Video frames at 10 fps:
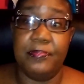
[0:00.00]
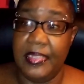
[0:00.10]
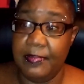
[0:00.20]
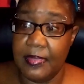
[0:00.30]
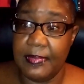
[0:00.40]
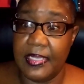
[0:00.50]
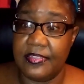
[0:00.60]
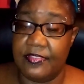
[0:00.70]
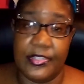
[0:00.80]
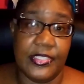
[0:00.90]
Bam Bam,
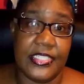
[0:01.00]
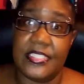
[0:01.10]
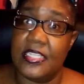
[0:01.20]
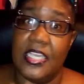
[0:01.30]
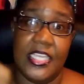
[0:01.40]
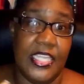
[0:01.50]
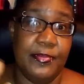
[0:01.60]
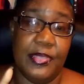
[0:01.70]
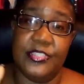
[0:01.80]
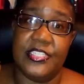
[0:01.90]
at the very least, he
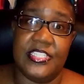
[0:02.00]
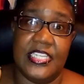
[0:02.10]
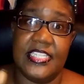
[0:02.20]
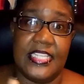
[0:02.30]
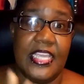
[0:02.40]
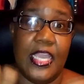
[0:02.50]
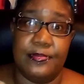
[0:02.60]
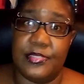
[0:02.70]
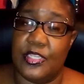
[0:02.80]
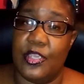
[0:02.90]
apologized the next day.
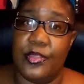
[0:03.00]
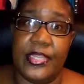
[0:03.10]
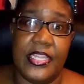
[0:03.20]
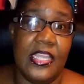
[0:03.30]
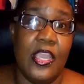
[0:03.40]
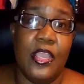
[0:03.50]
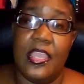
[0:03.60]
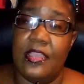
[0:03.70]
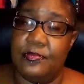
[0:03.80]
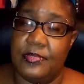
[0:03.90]
I'm sorry.
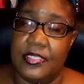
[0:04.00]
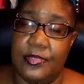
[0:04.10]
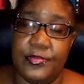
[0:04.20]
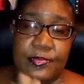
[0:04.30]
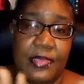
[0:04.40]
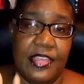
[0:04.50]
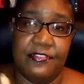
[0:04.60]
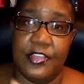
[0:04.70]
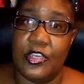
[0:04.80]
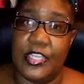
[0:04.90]
It was my
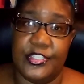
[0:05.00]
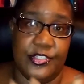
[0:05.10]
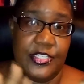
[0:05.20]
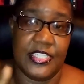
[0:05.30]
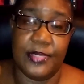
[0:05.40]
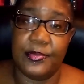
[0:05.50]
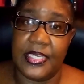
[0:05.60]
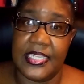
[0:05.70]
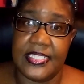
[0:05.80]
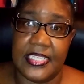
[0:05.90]
fault. I shouldn't have said
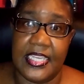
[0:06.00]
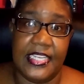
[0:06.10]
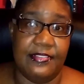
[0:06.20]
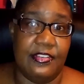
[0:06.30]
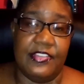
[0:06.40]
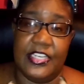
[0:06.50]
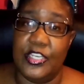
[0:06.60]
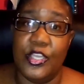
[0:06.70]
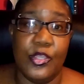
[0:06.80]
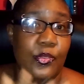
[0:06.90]
what I said. Even if I
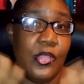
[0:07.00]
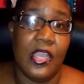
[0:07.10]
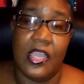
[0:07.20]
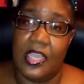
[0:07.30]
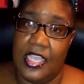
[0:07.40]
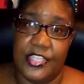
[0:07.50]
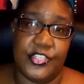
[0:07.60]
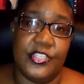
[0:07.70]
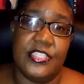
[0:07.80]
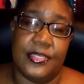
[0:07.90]
didn't know, I
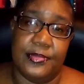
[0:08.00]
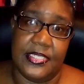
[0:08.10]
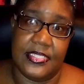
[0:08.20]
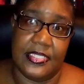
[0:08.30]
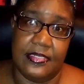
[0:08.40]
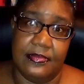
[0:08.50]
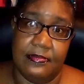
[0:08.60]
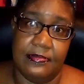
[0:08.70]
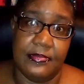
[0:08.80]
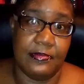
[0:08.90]
shouldn't have said what I said.
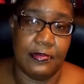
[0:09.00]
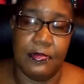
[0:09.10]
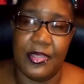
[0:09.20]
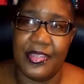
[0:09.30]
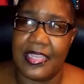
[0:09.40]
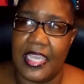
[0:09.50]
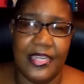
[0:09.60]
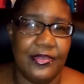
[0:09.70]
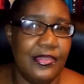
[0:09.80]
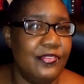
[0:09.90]
Mark, I
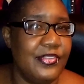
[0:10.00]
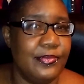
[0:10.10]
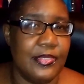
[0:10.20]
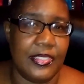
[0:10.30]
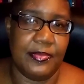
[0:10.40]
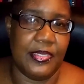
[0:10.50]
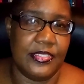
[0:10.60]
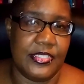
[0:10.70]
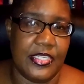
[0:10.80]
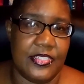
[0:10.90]
don't know if he really
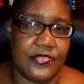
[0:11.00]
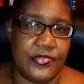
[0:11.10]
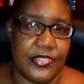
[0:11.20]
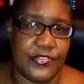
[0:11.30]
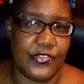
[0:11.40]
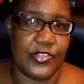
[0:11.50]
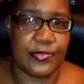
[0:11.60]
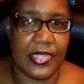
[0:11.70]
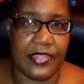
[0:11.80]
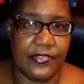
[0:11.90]
apologized for his
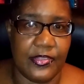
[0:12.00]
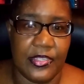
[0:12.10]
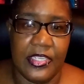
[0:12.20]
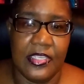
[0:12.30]
friend's behavior.